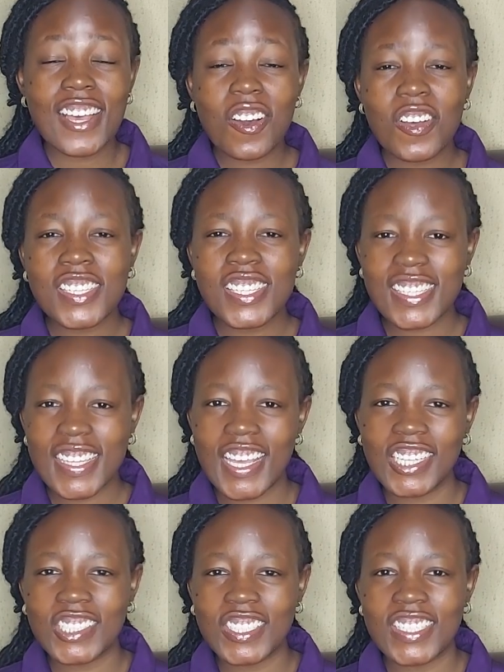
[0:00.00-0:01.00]
second
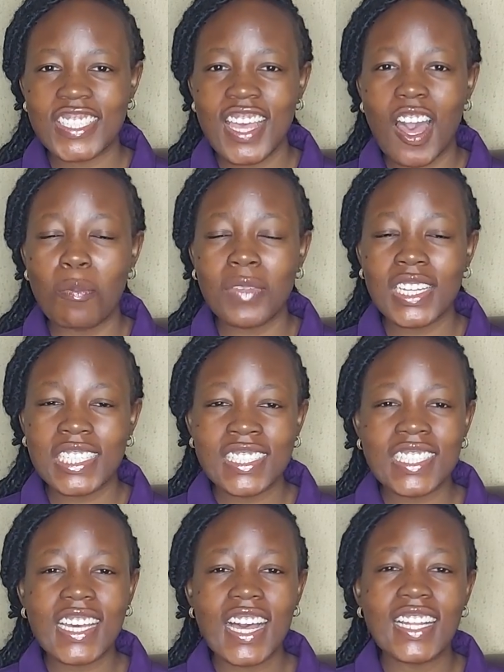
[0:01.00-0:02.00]
stage is the
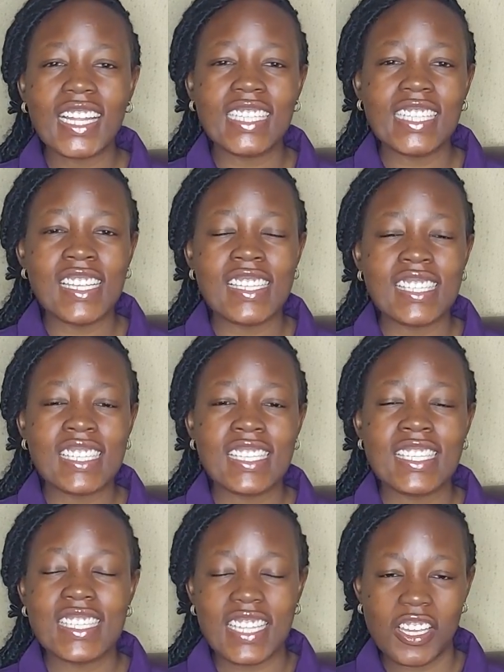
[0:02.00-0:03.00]
clinical
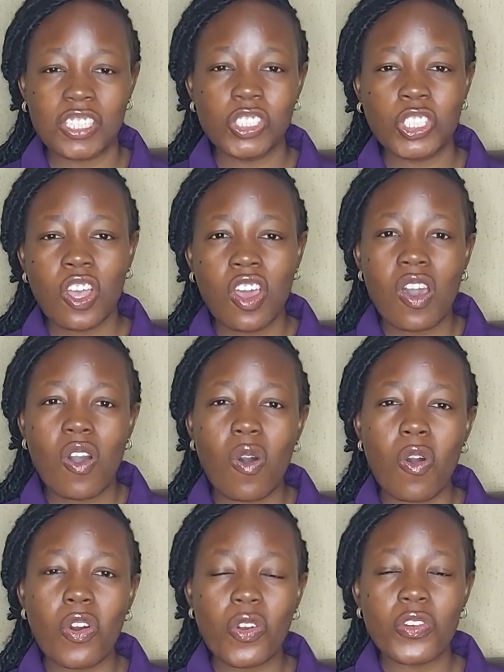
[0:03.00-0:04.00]
latency stage,
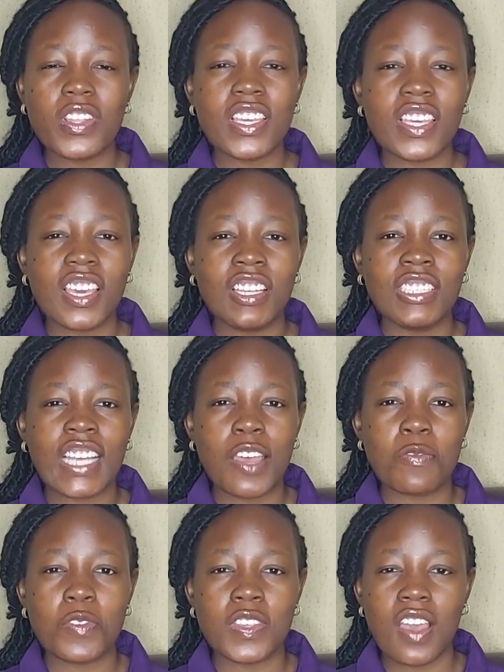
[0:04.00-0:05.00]
or chronic
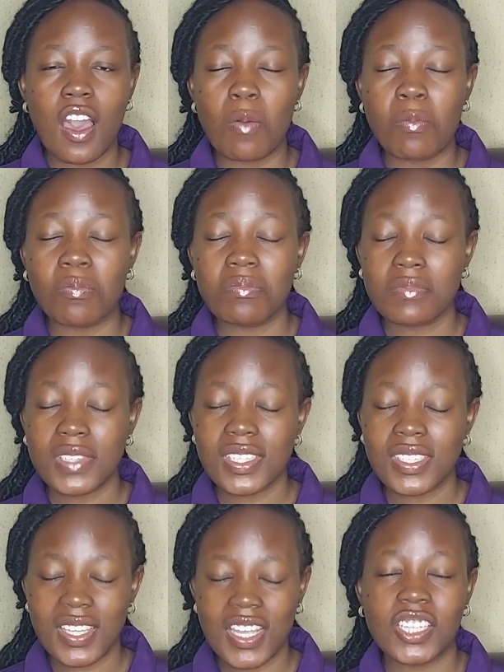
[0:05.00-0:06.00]
HIV
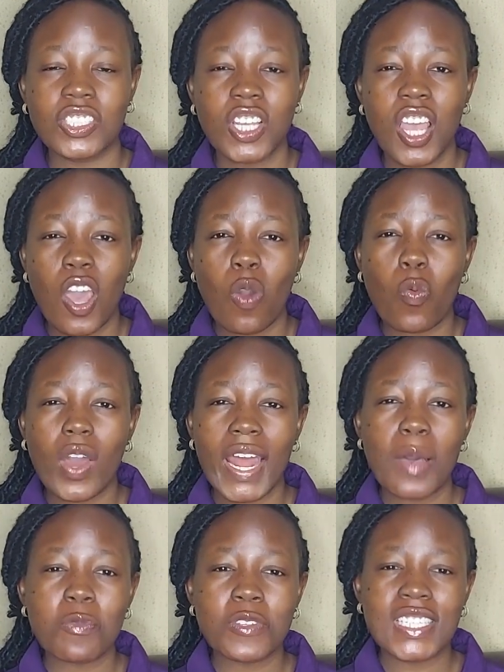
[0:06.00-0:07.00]
stage.
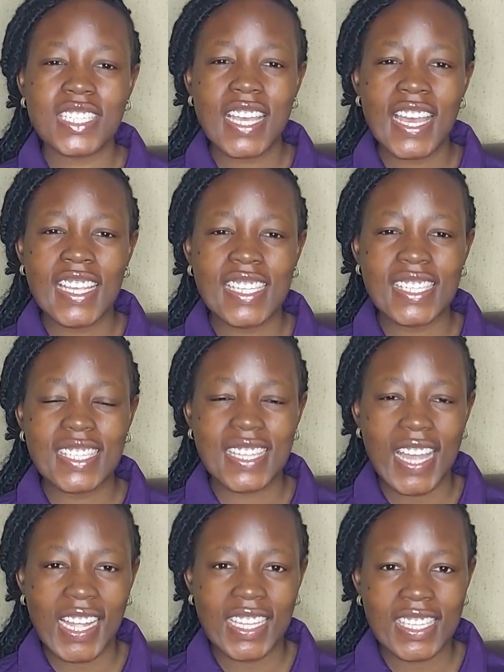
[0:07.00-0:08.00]
What happens here is
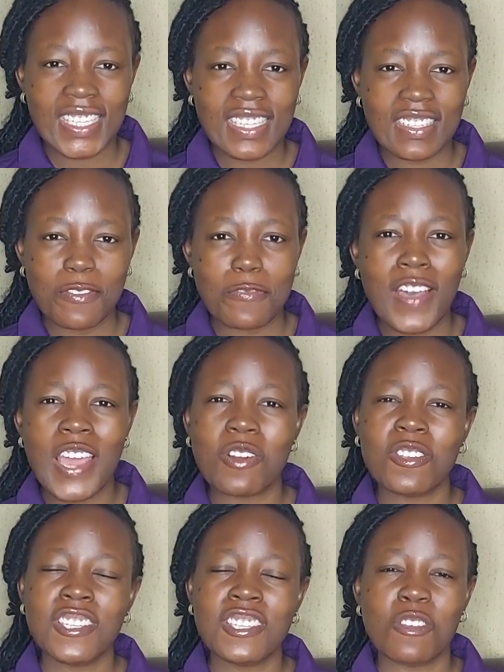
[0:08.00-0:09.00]
that the
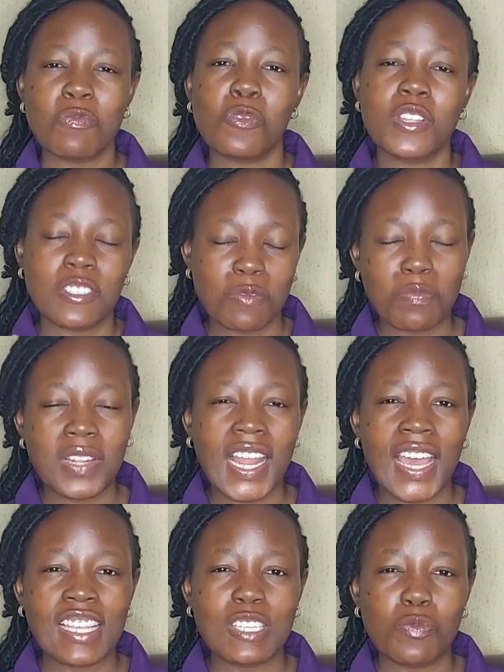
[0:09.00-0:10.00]
virus still
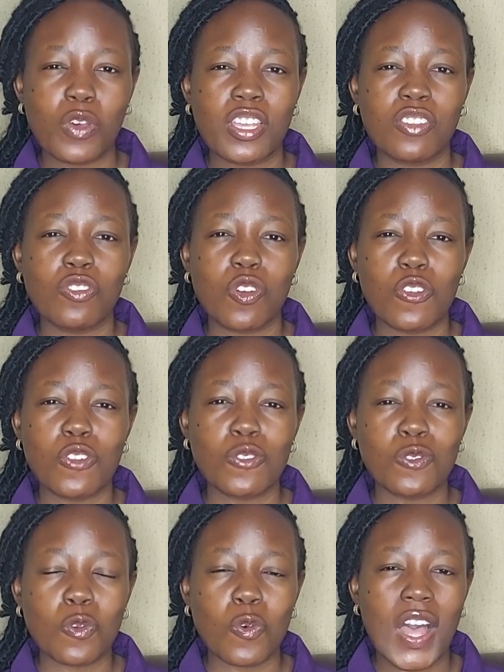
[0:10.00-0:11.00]
multiplies, but it
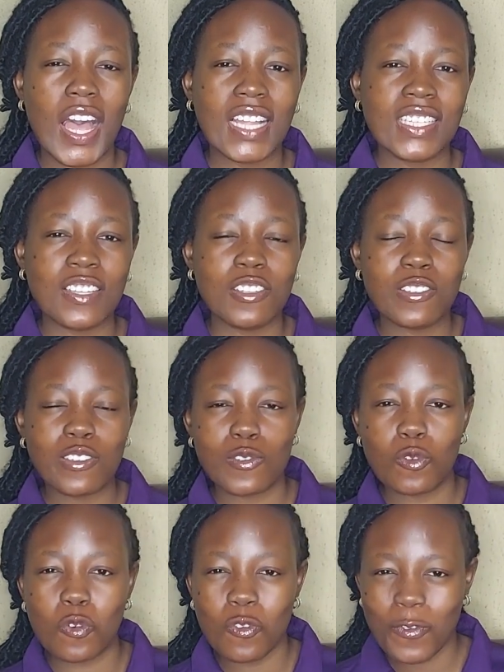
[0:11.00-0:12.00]
does so at a
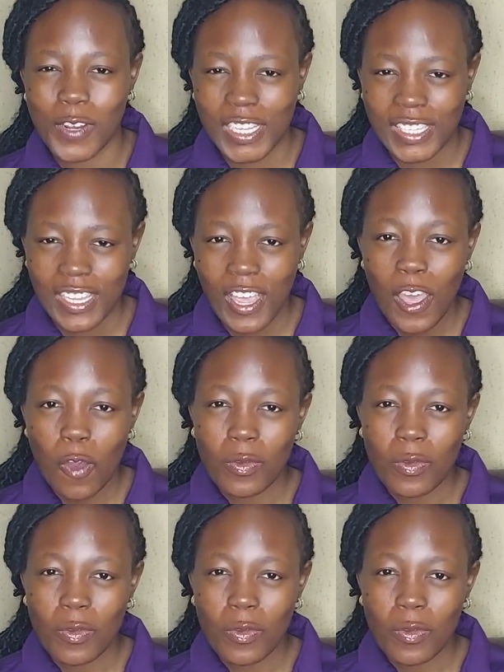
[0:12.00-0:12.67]
slow rate.